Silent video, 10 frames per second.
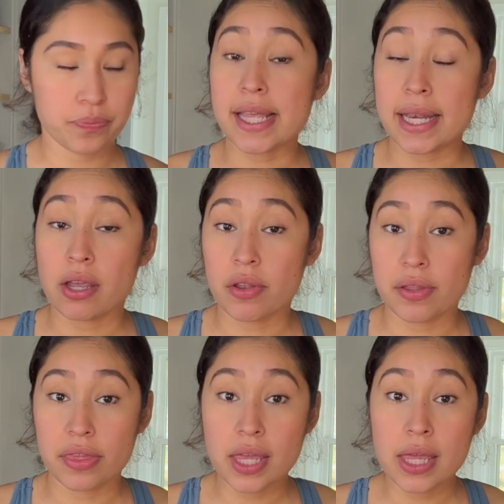Deciding on a
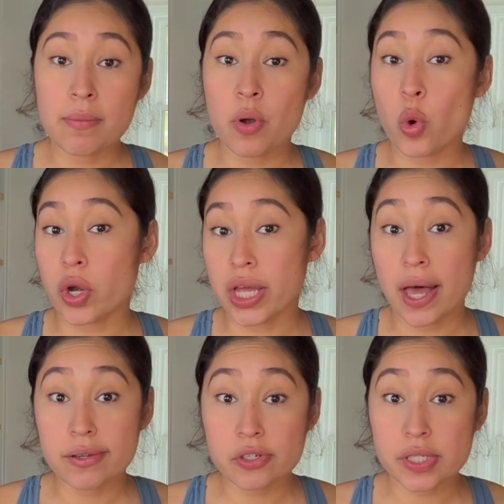theme or
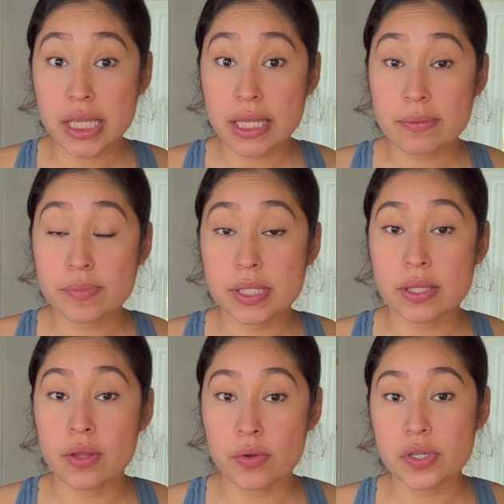color schemes,
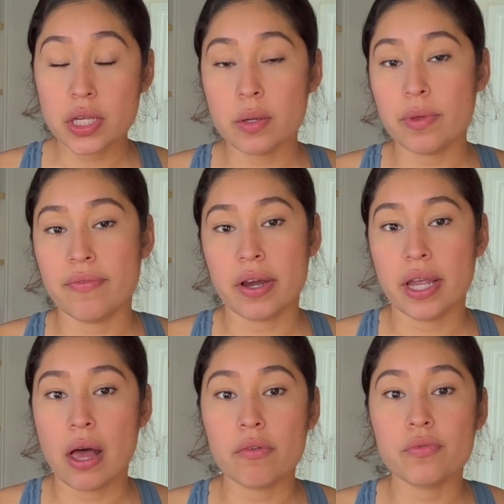those are going to be
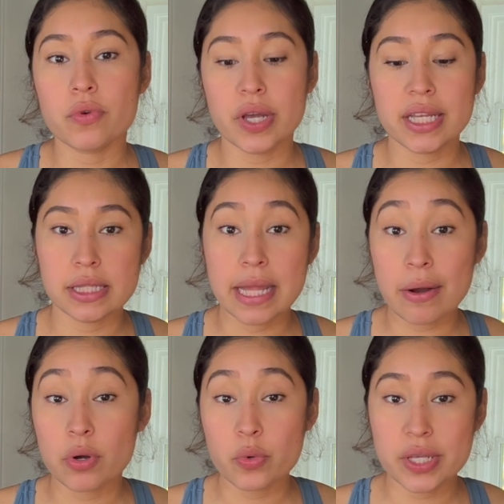very helpful in
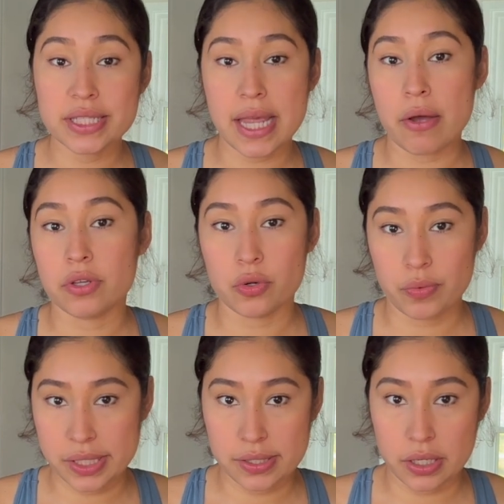narrowing down your
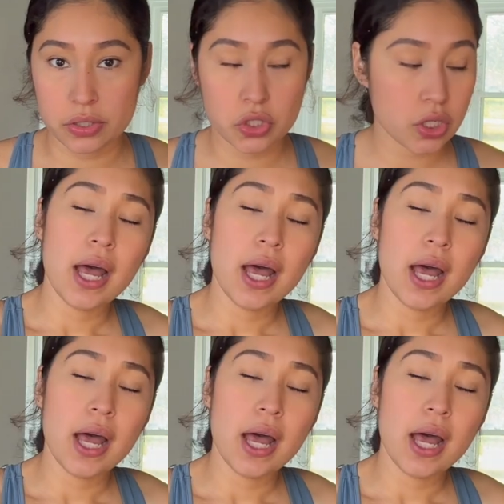research.